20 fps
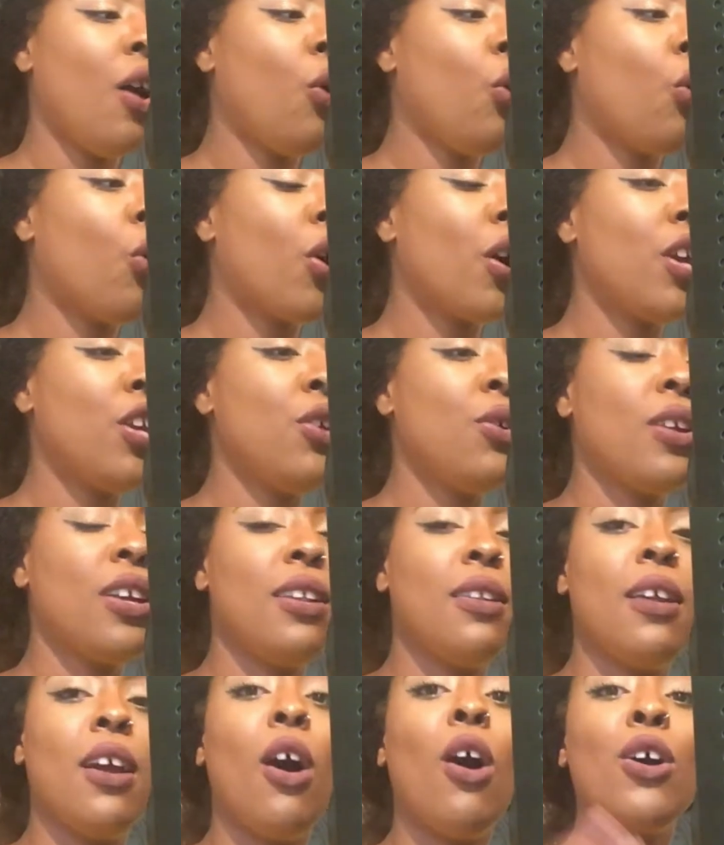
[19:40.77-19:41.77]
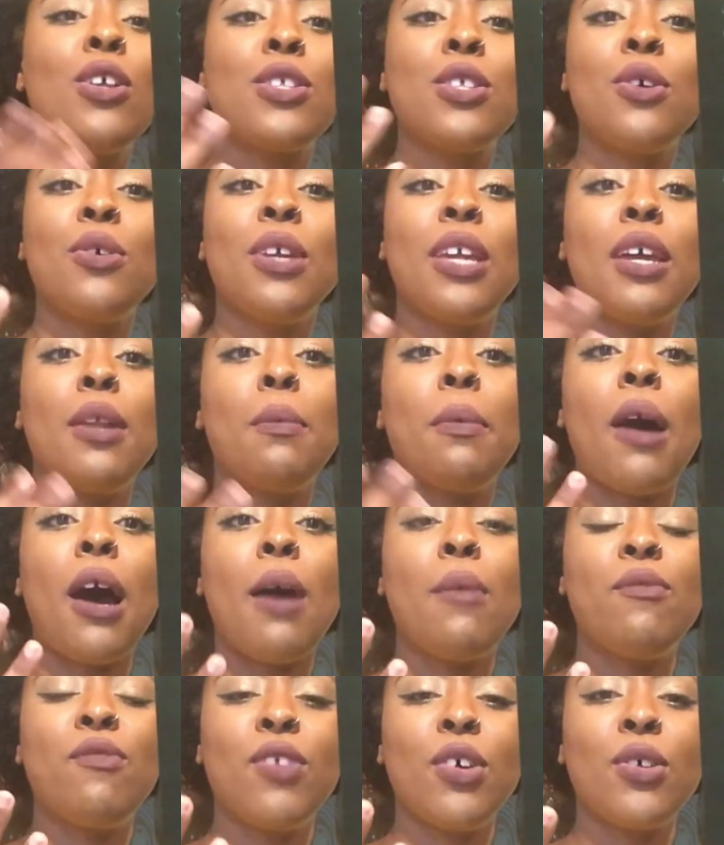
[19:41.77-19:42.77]
Or you can also get a
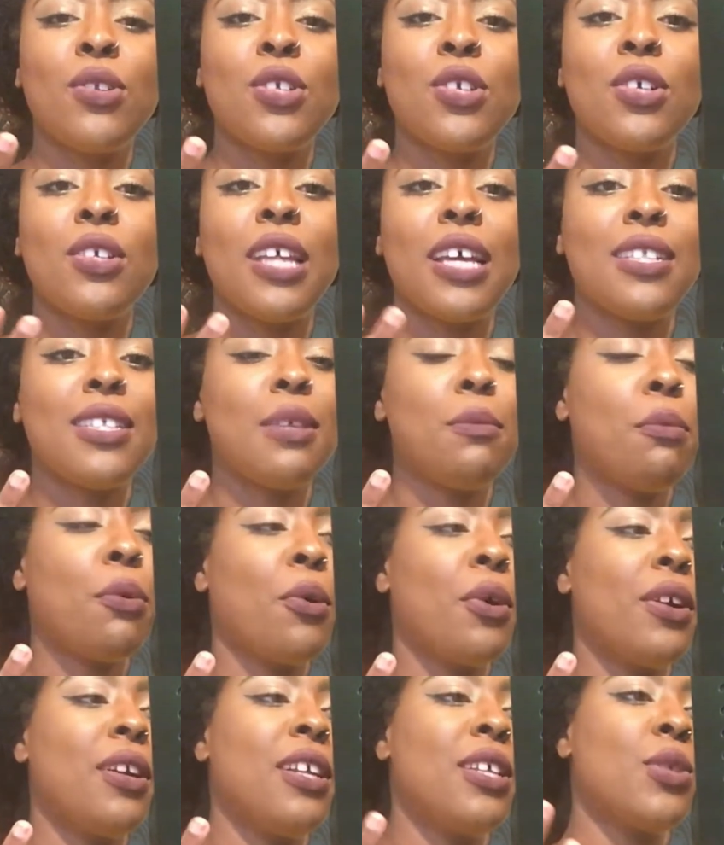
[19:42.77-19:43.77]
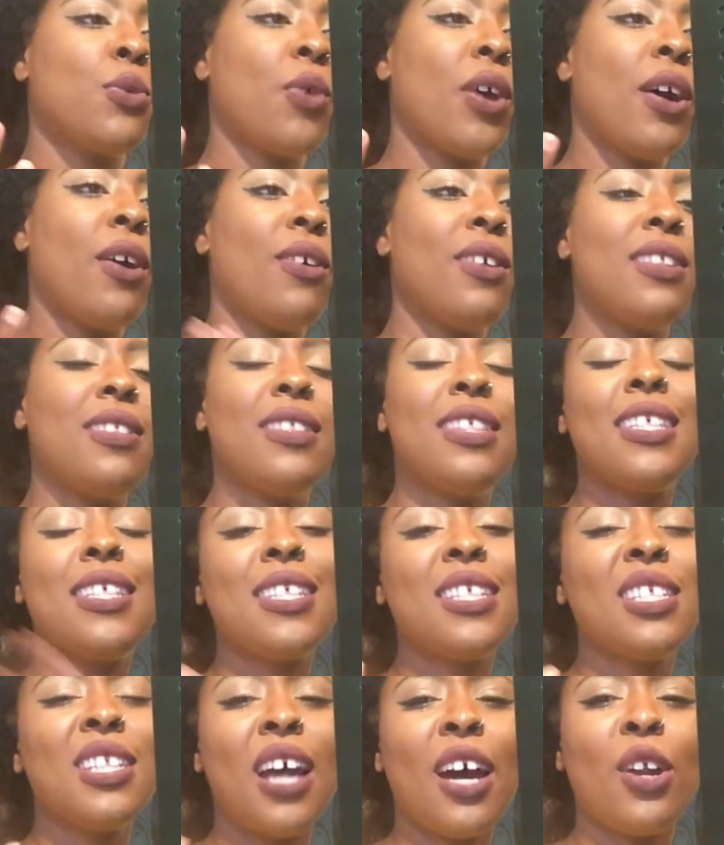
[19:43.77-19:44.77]
pop filter. That's important as well. This
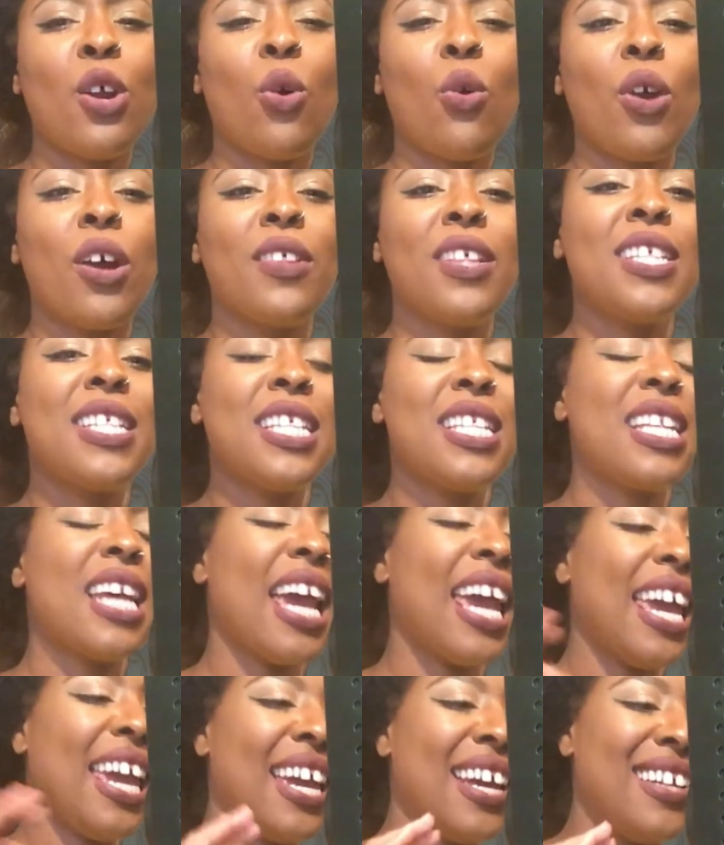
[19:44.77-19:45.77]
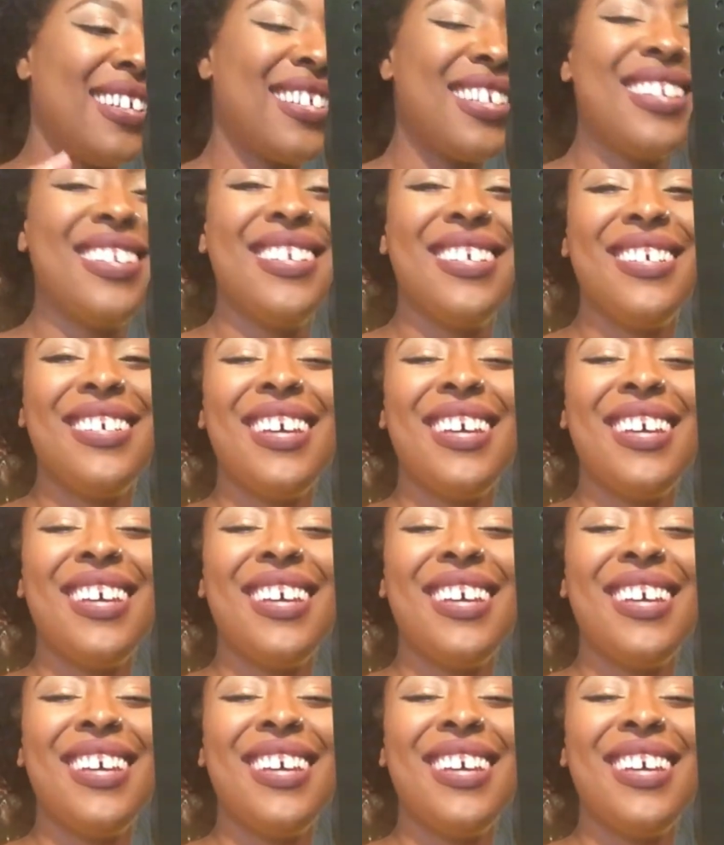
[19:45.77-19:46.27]
is not an or, this is an and.